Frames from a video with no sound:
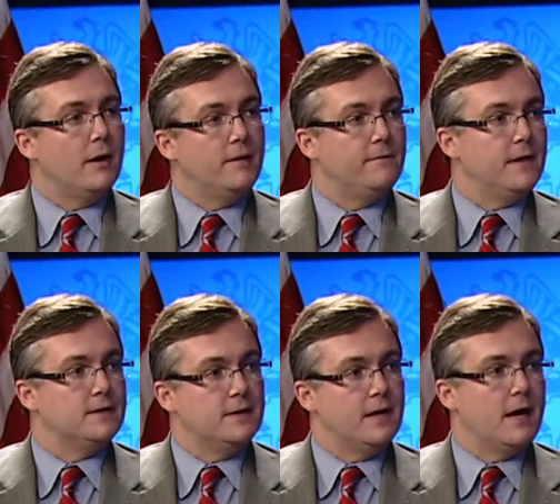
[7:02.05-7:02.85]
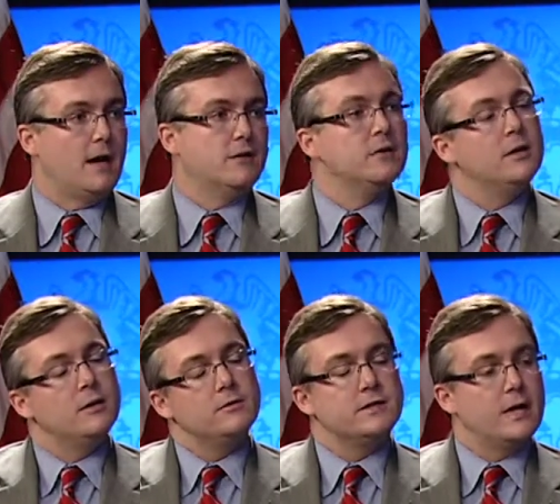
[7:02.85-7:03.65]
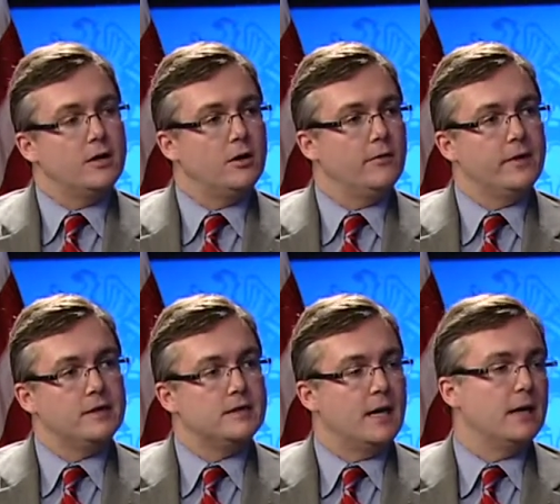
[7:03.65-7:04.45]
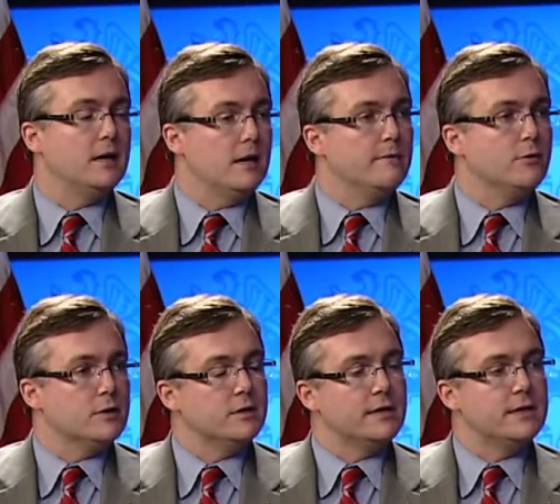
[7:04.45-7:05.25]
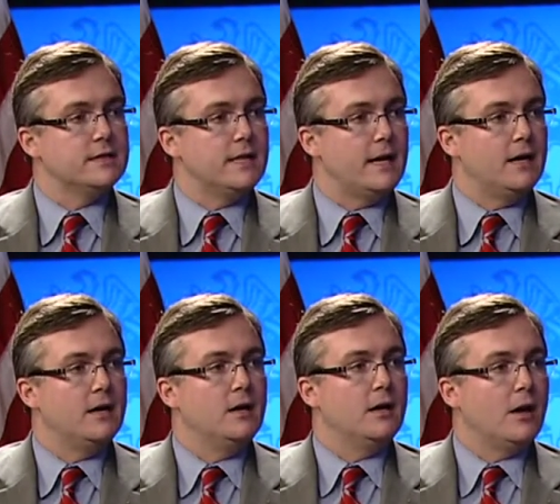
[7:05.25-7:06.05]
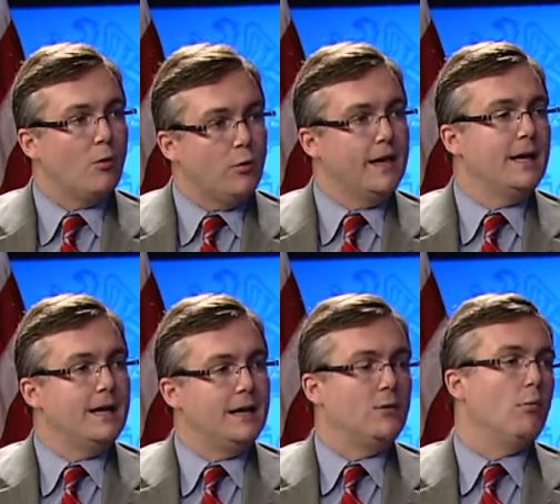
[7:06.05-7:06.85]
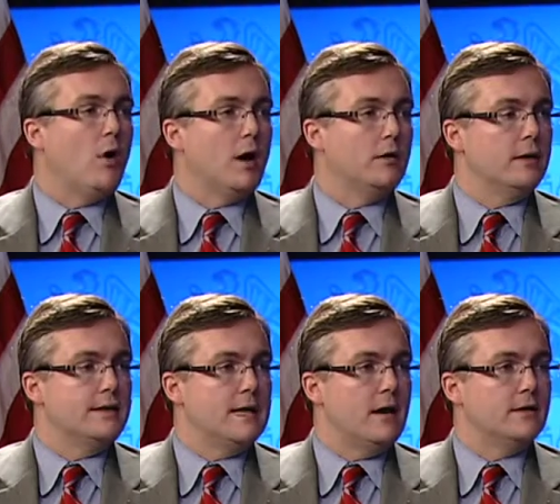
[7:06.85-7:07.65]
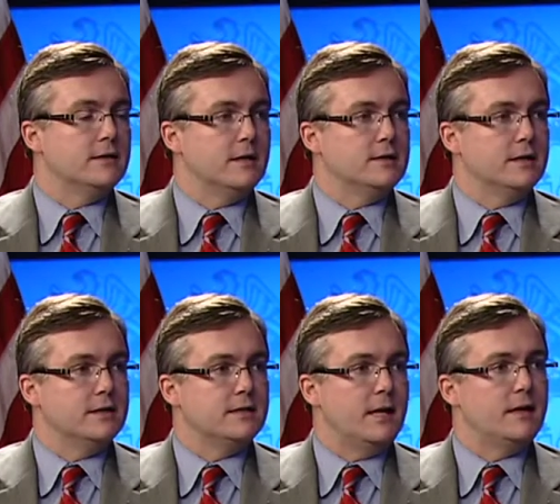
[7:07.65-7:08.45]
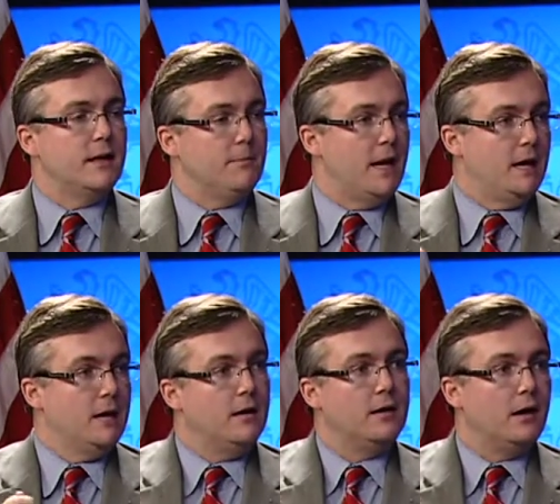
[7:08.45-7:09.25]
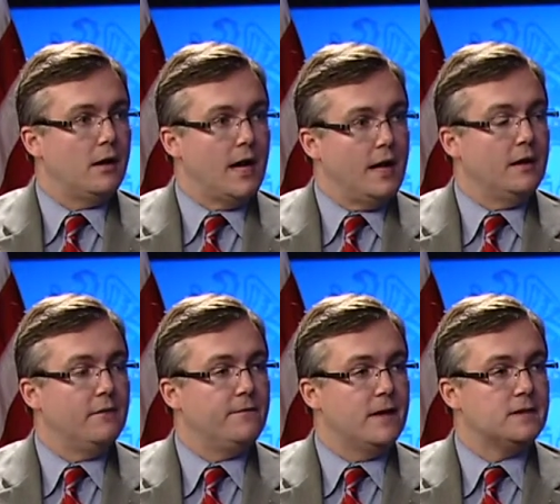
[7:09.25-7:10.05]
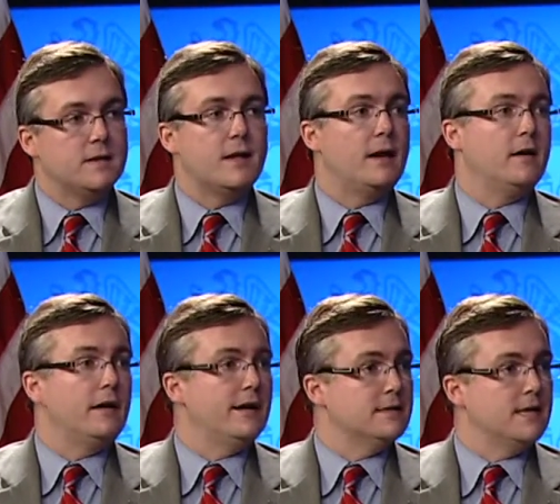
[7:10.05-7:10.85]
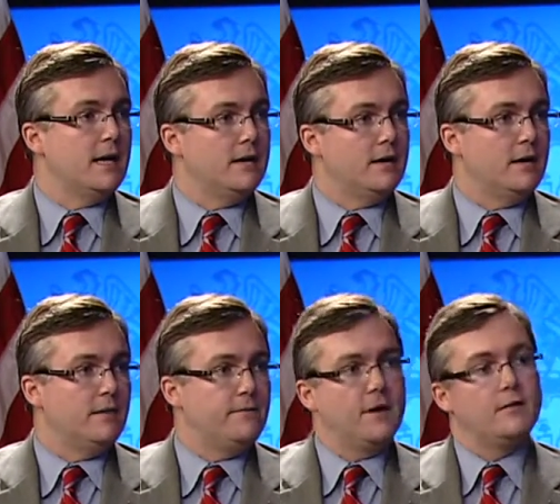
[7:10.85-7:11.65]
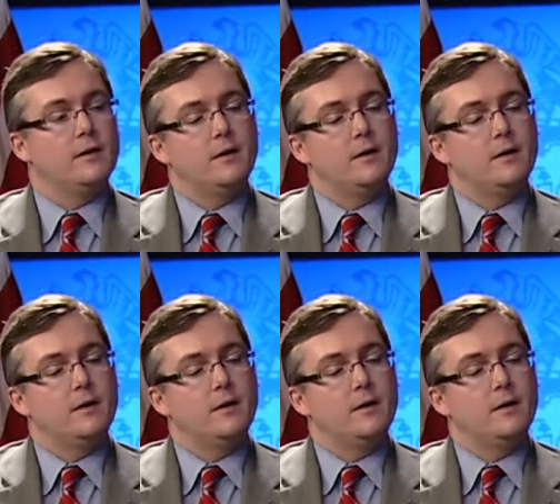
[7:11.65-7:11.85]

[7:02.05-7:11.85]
offense in the House, sent it over to the Senate, and unfortunately the Senate weakened it and watered it down to such an extent, and they made any offense in that area a secondary offense.